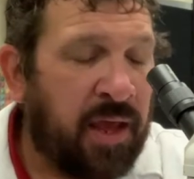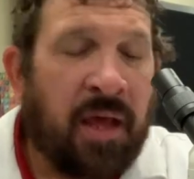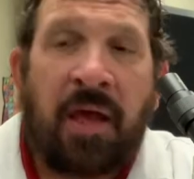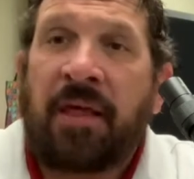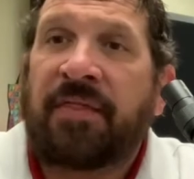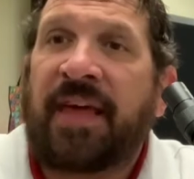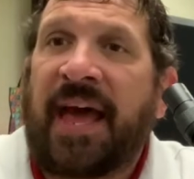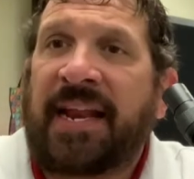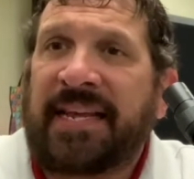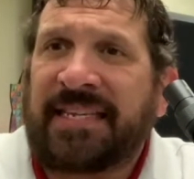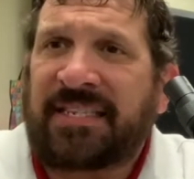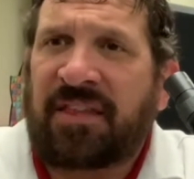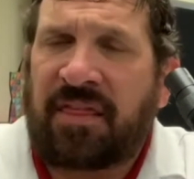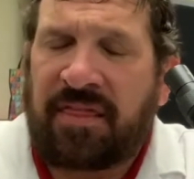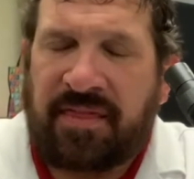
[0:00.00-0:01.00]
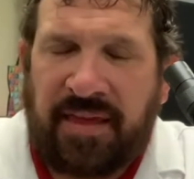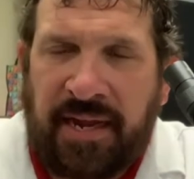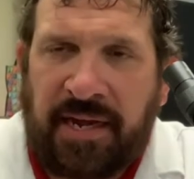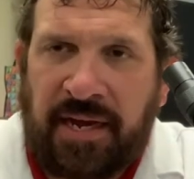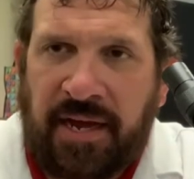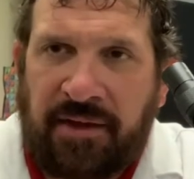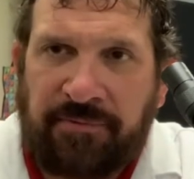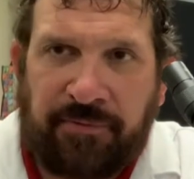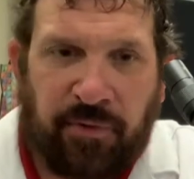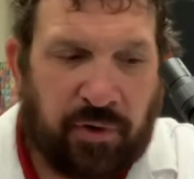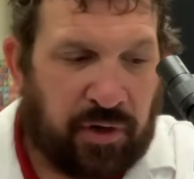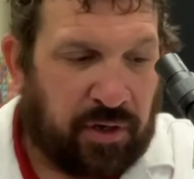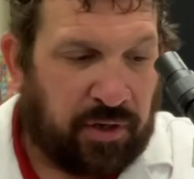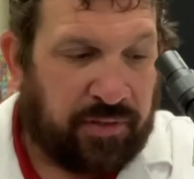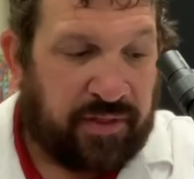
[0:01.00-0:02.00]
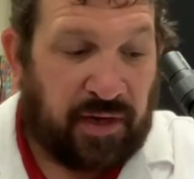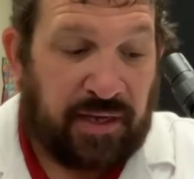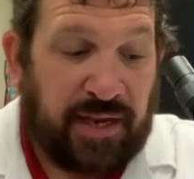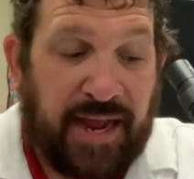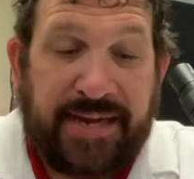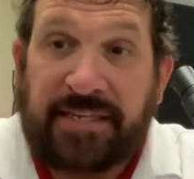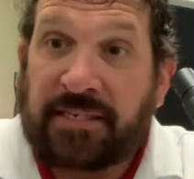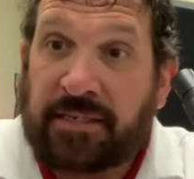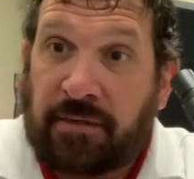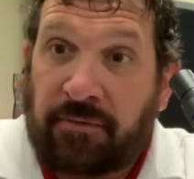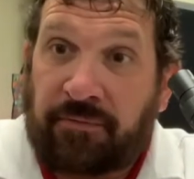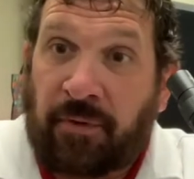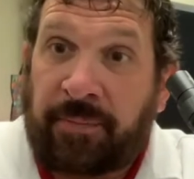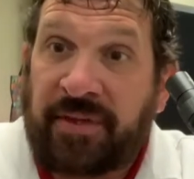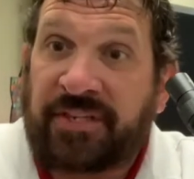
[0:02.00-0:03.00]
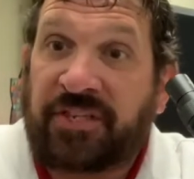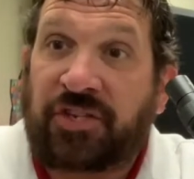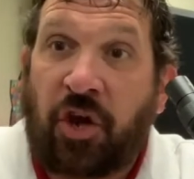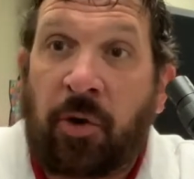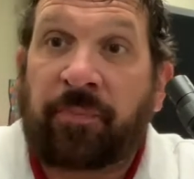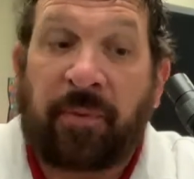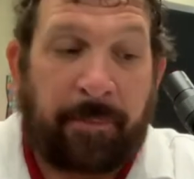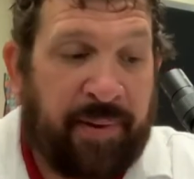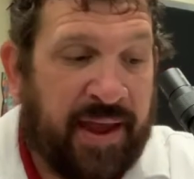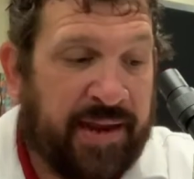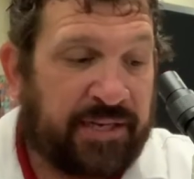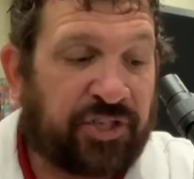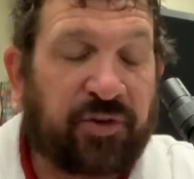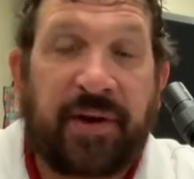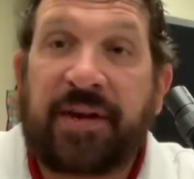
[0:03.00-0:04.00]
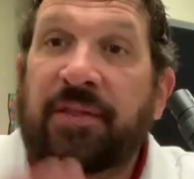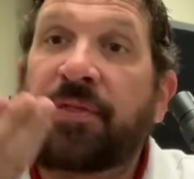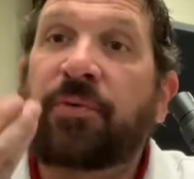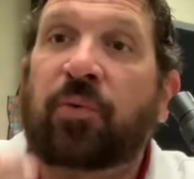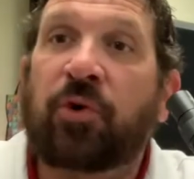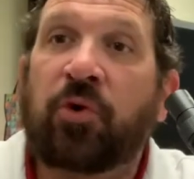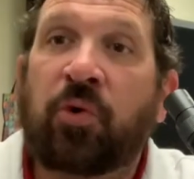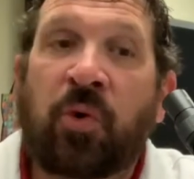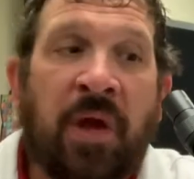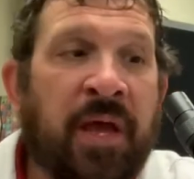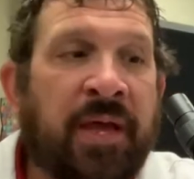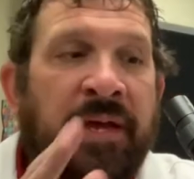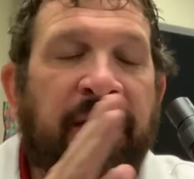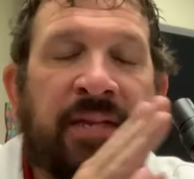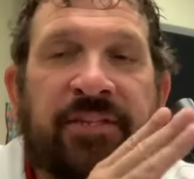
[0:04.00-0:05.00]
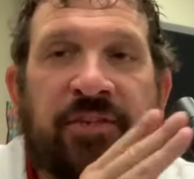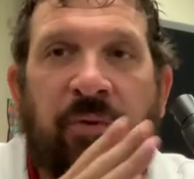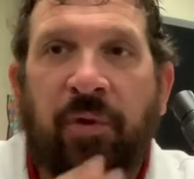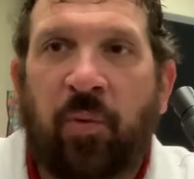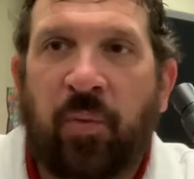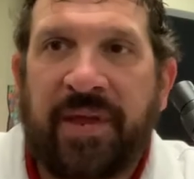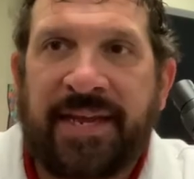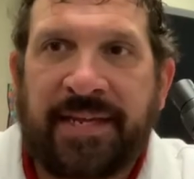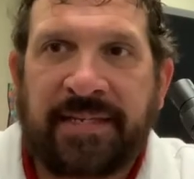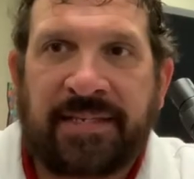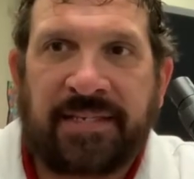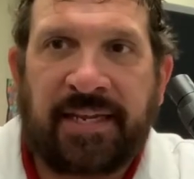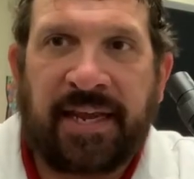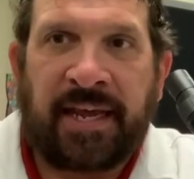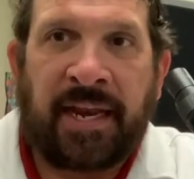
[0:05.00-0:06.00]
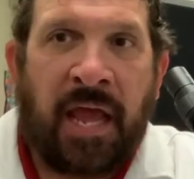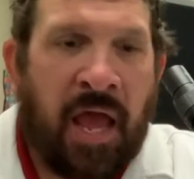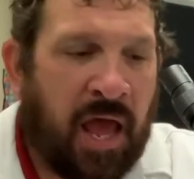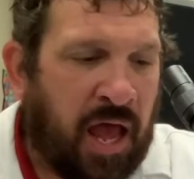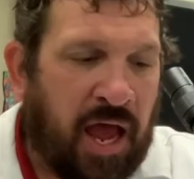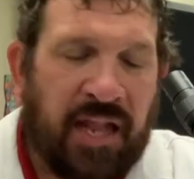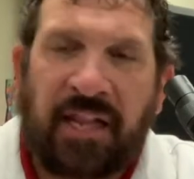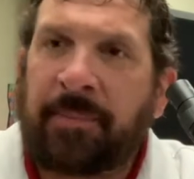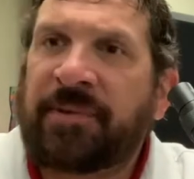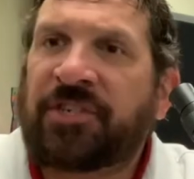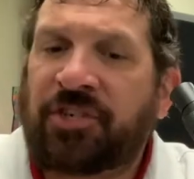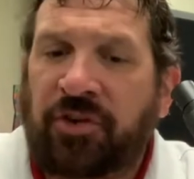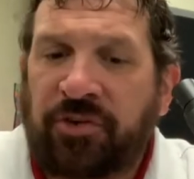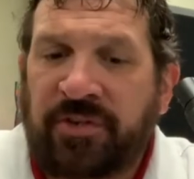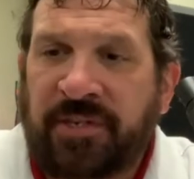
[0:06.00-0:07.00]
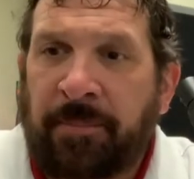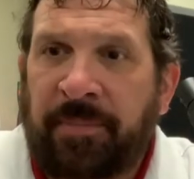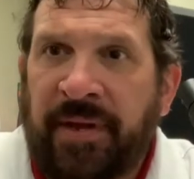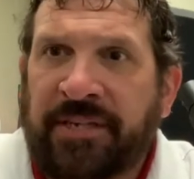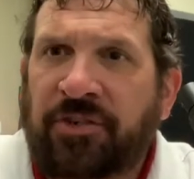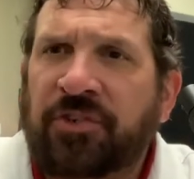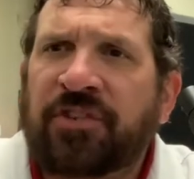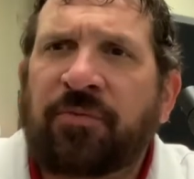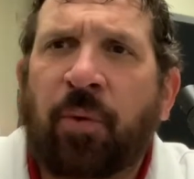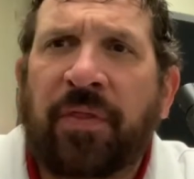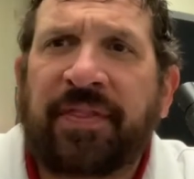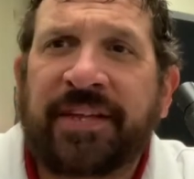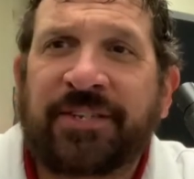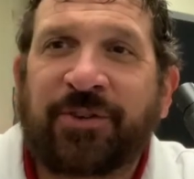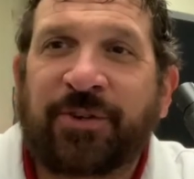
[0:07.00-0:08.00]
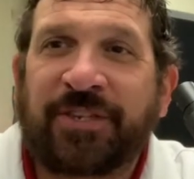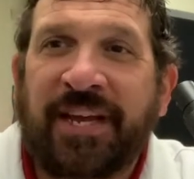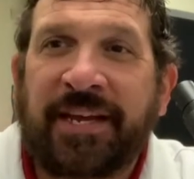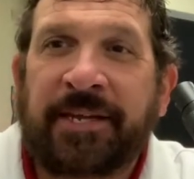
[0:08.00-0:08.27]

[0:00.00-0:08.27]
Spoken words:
that is thin enough for the light from the scope to penetrate through and so that we can see it. Let me show you some pictures of what this looks like.